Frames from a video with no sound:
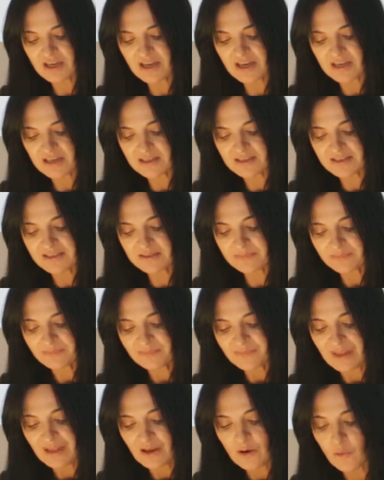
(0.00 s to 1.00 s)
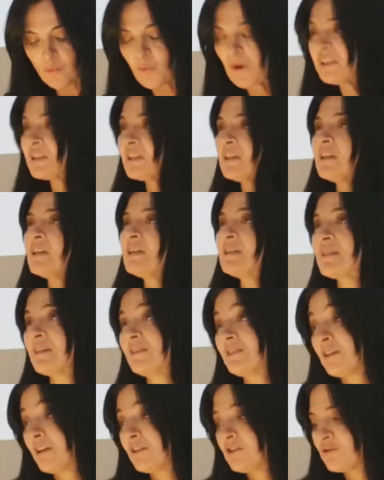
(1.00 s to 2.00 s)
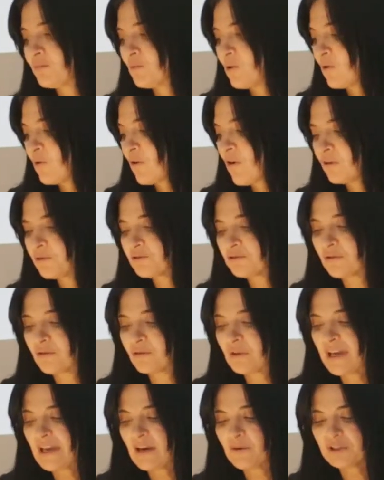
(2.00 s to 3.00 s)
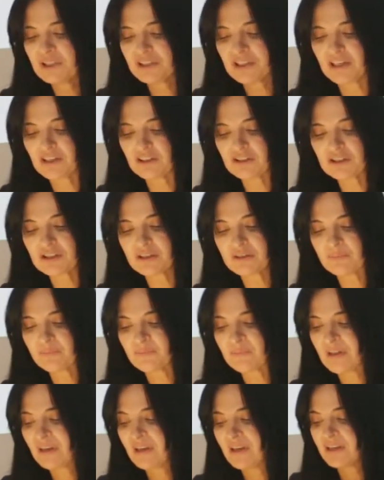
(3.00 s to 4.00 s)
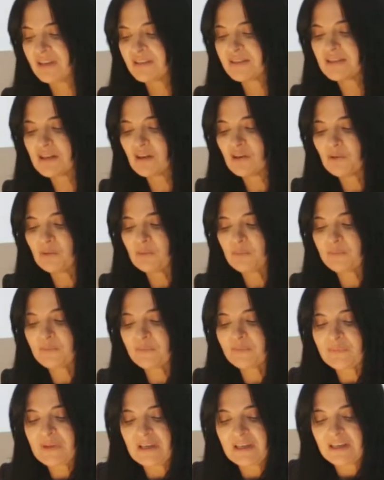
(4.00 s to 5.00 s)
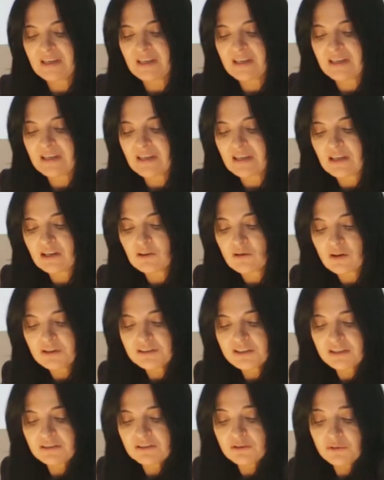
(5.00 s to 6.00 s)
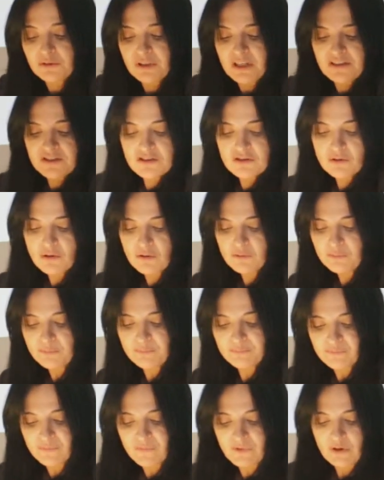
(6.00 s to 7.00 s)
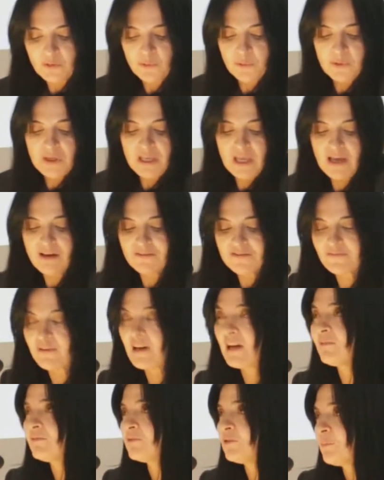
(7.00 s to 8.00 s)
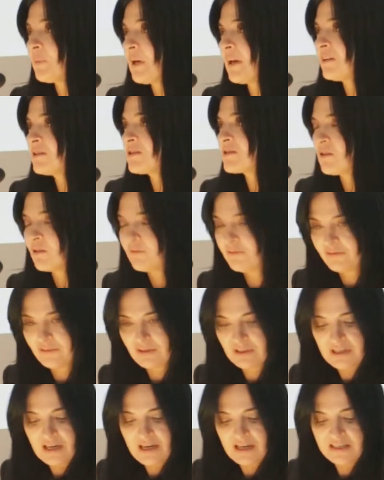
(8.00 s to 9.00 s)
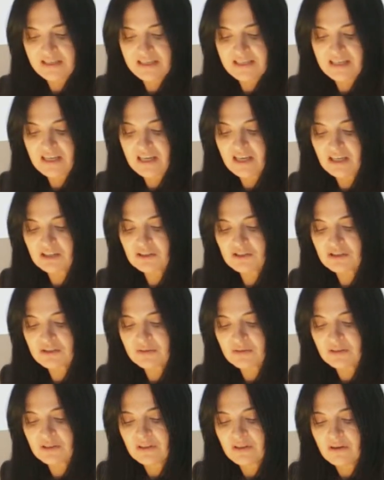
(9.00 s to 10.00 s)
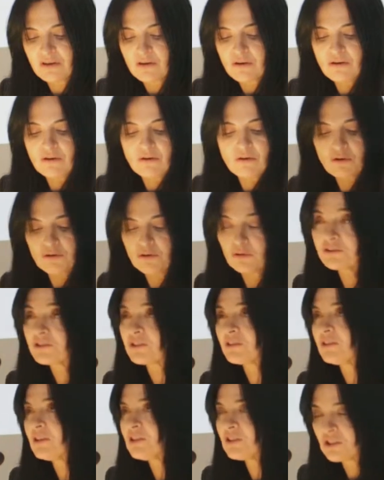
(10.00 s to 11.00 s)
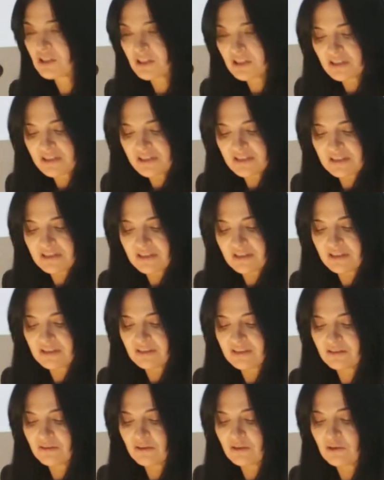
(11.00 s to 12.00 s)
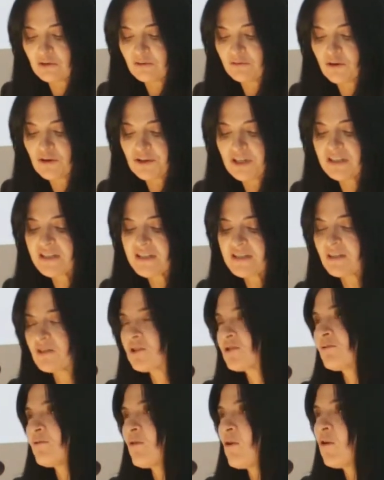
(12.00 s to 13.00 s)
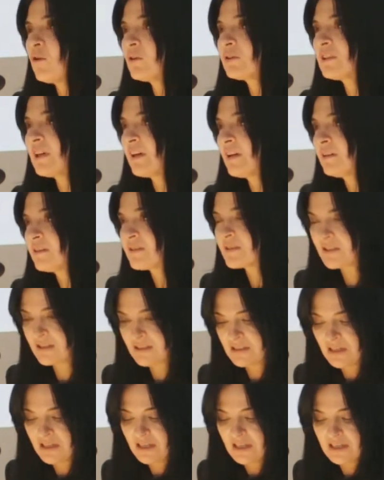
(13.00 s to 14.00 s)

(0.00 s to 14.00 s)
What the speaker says: as what is intangible cultural heritage. So, according to UNESCO, we have 5 domains of ICH: oral traditions, for instance, folk tales,